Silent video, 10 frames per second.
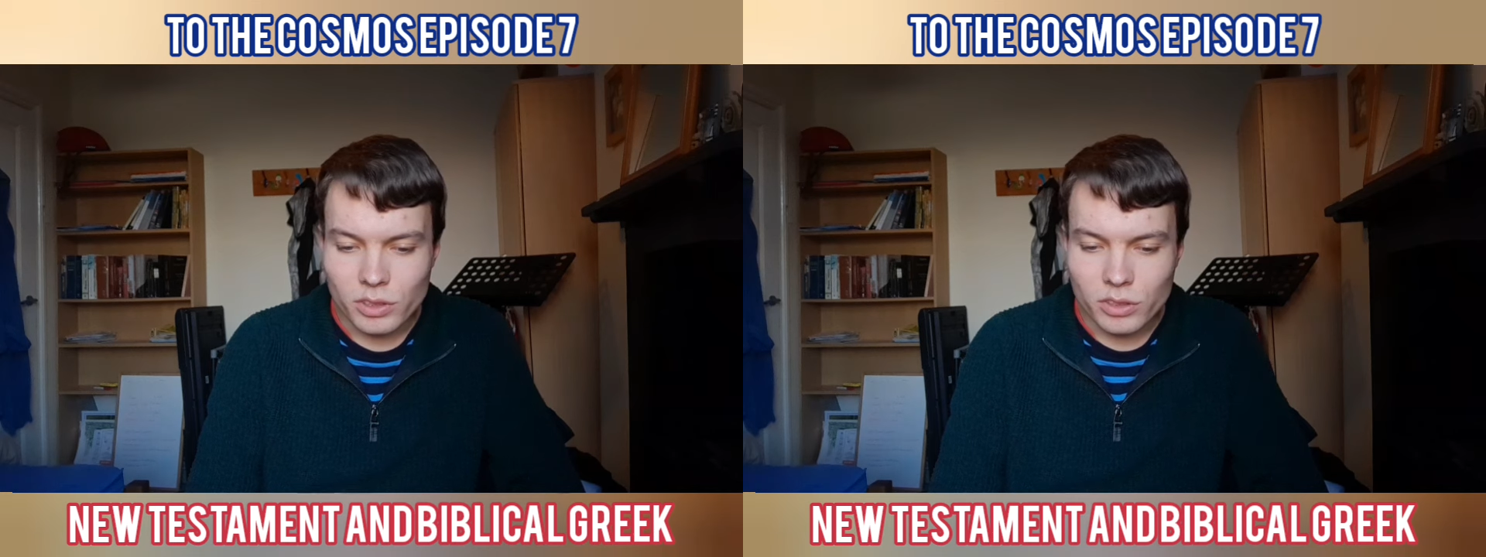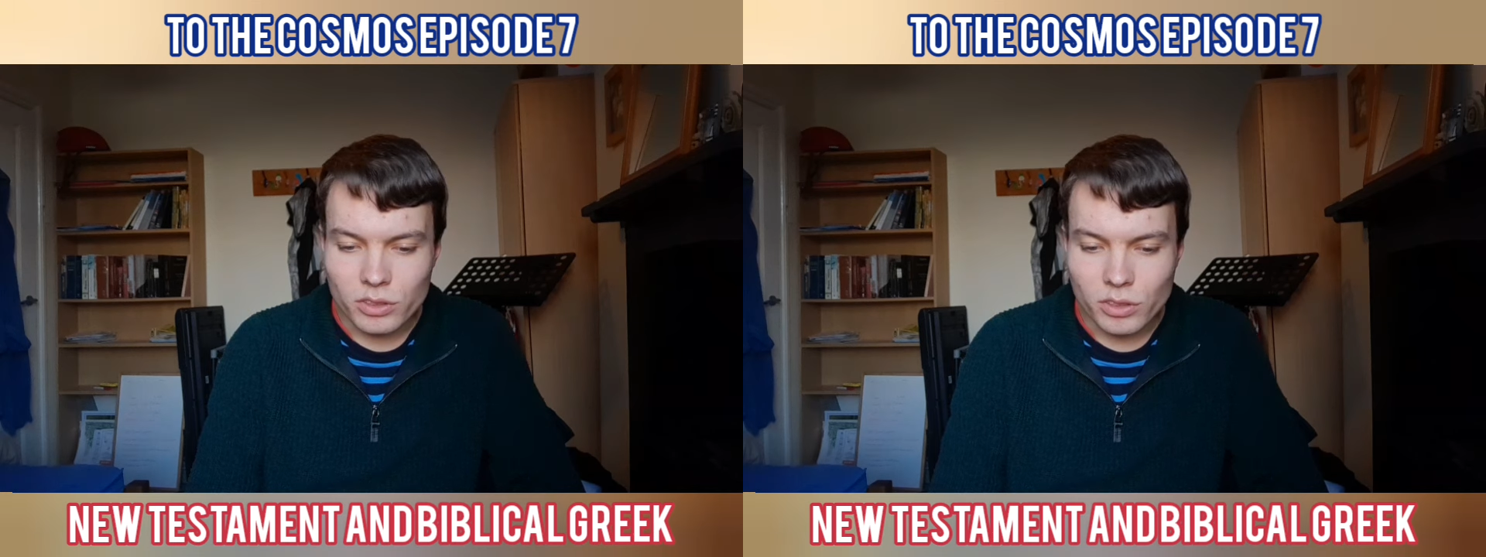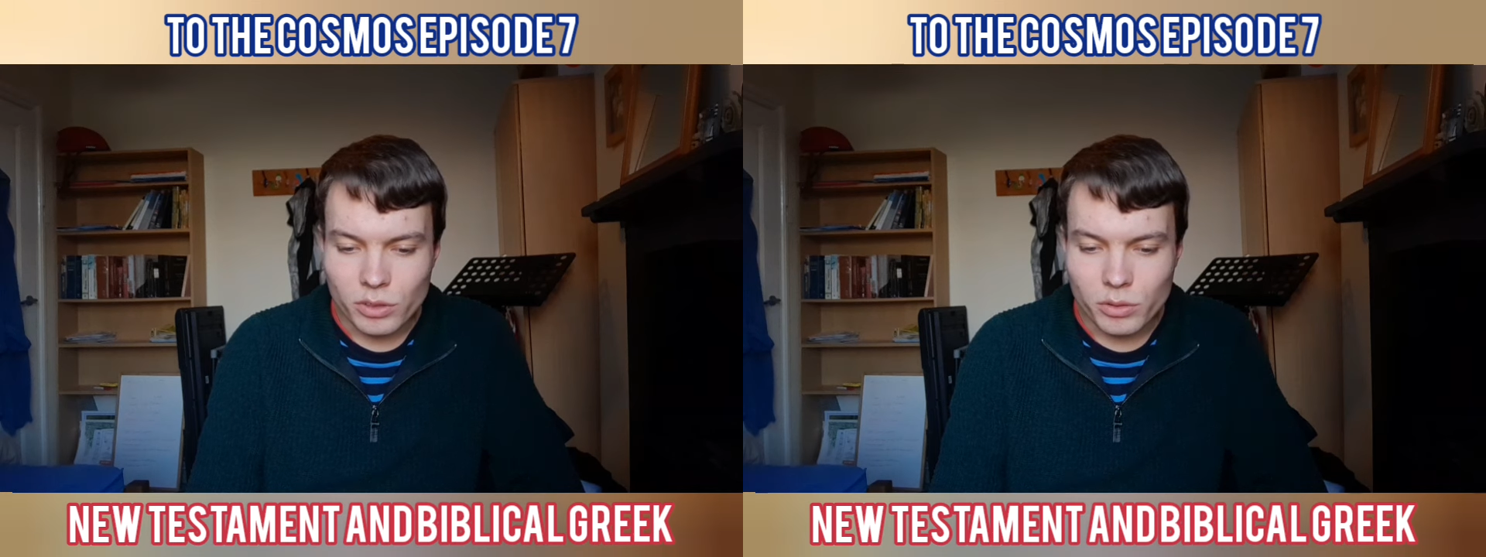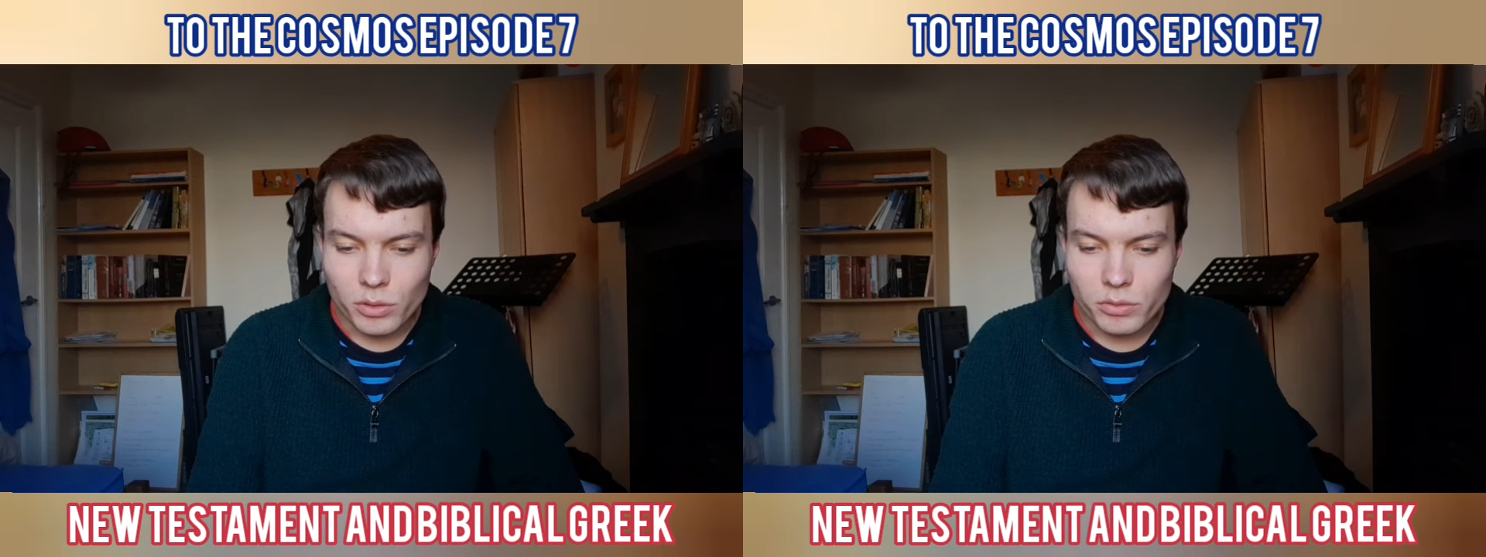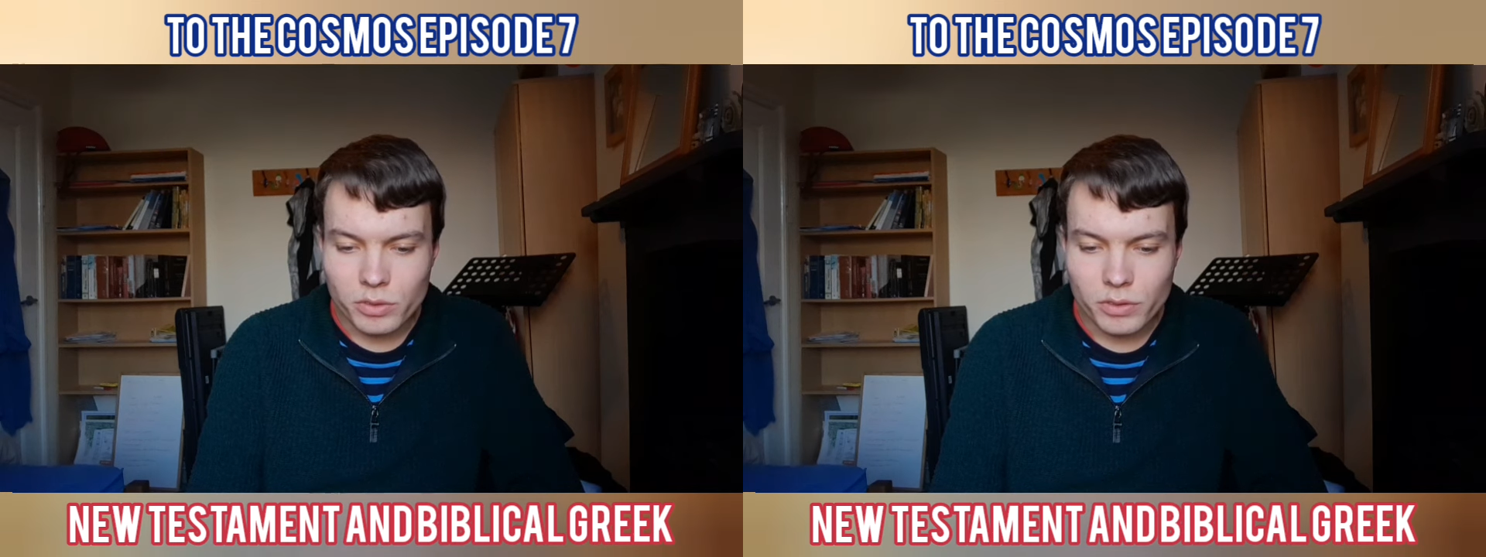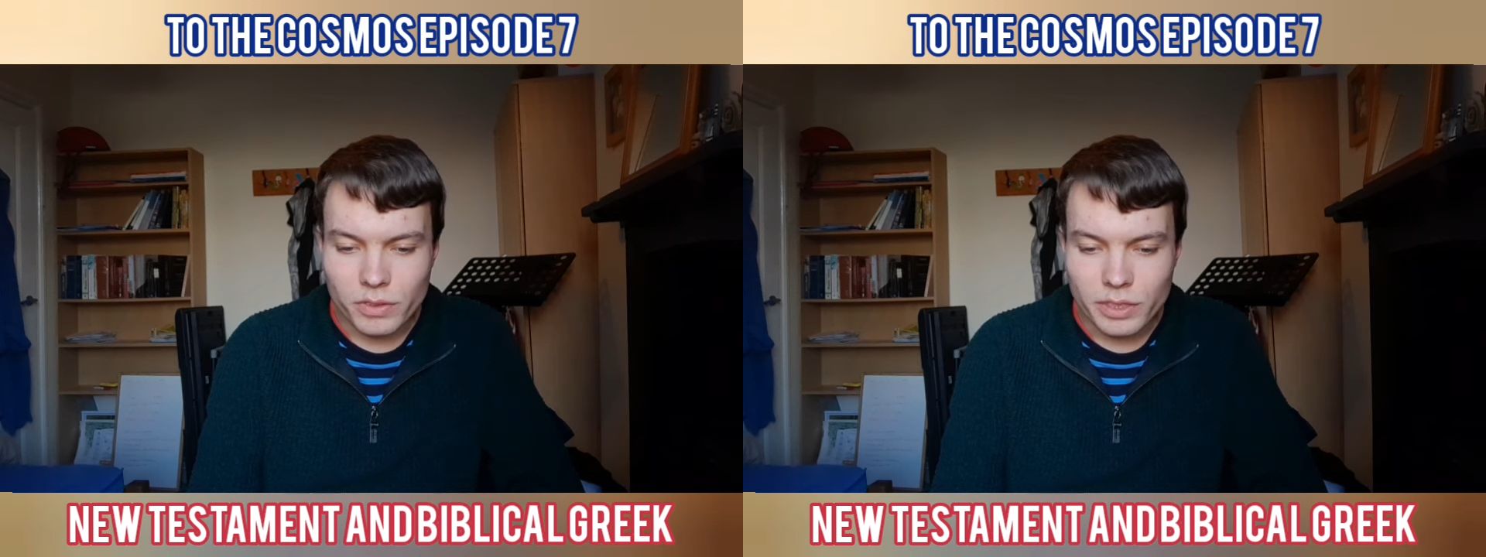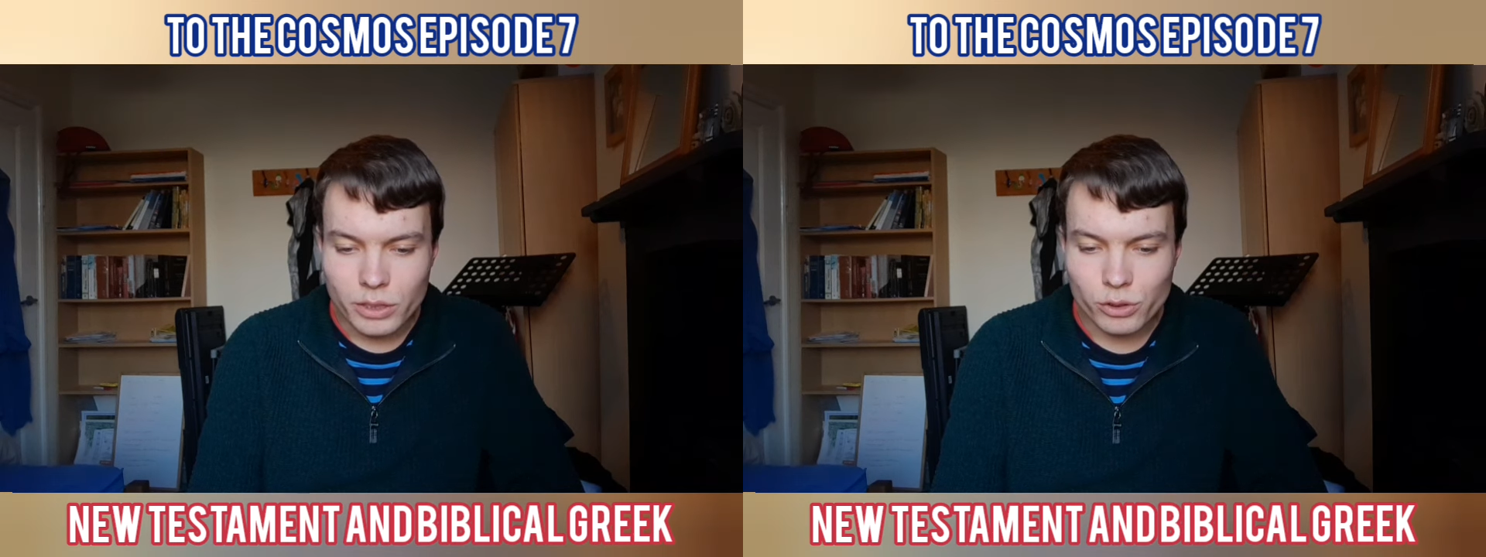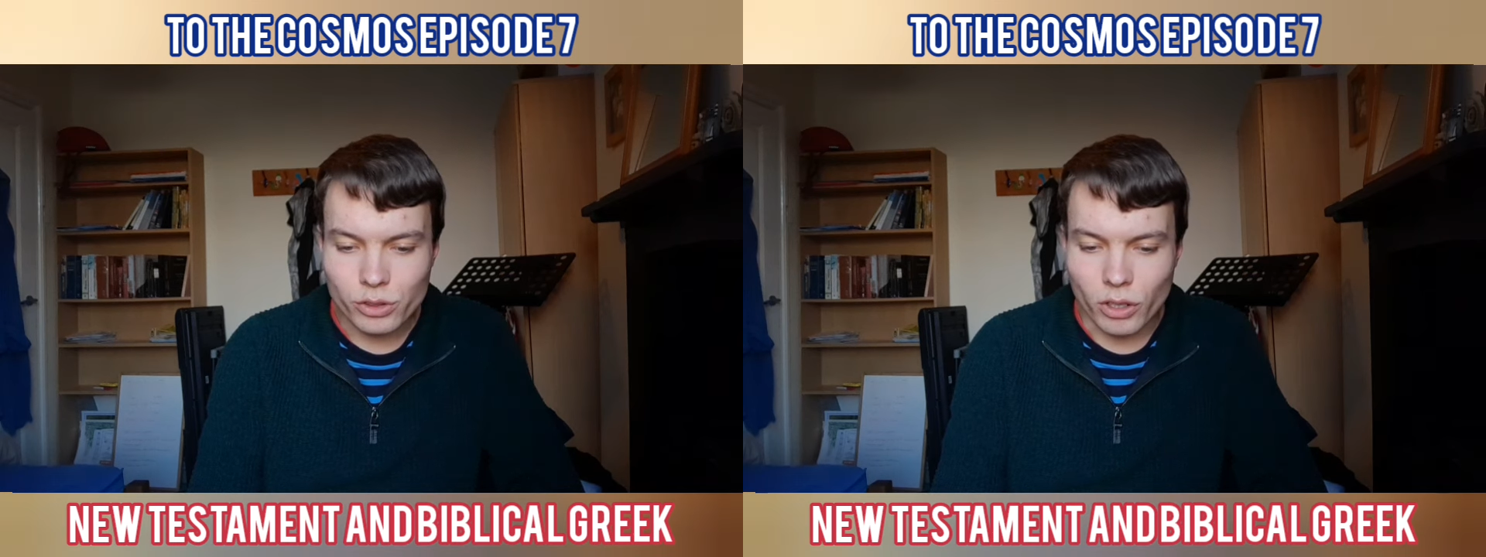So to
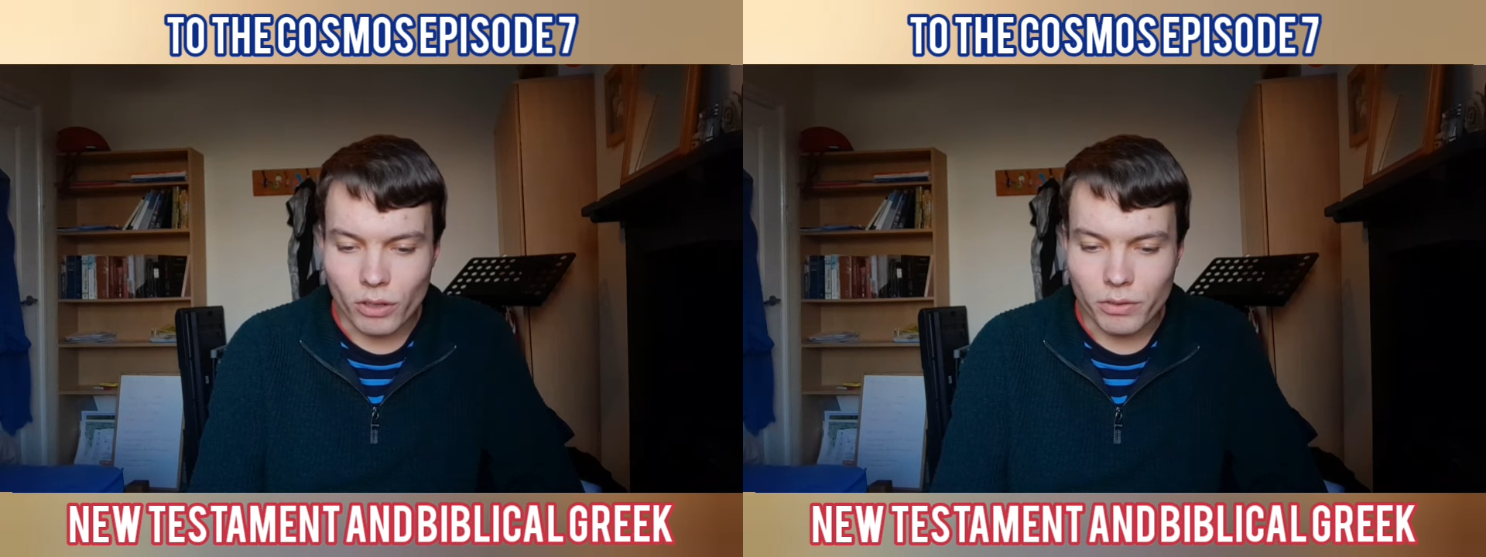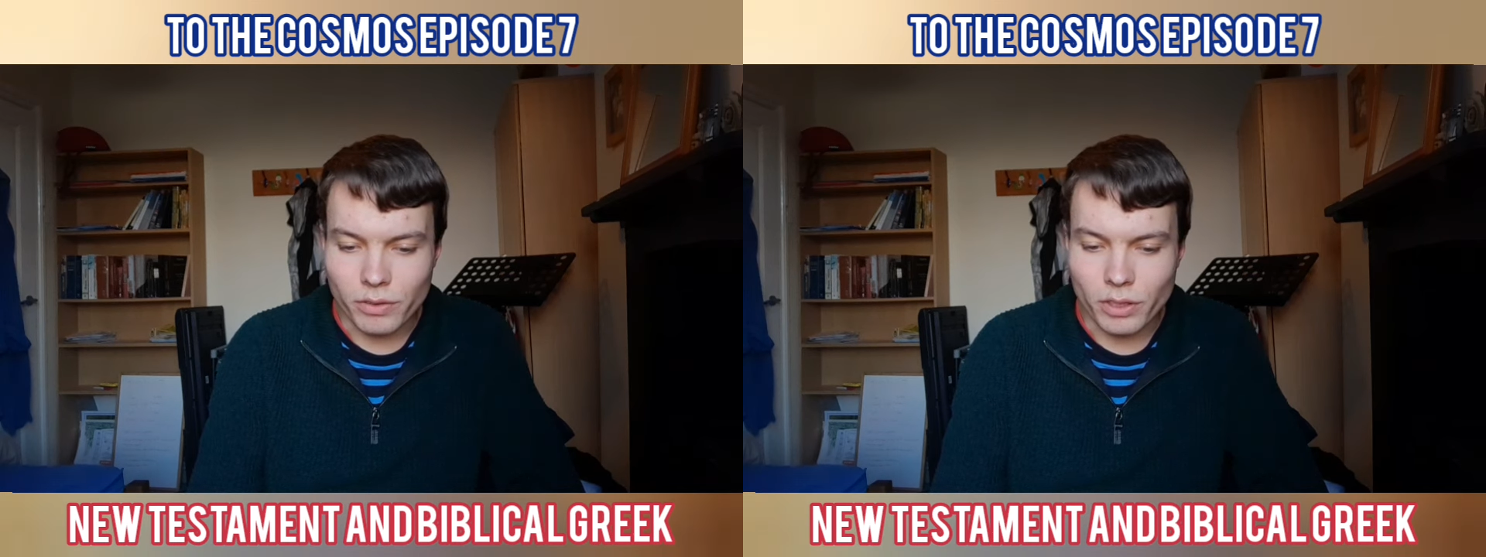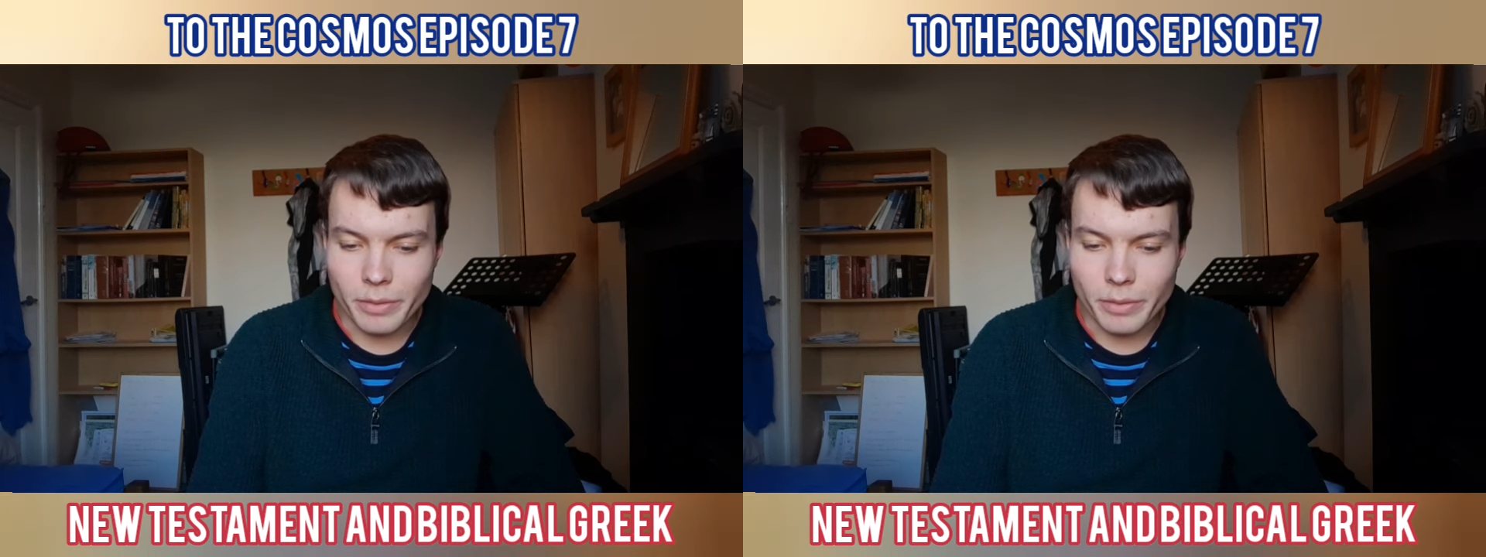finish off,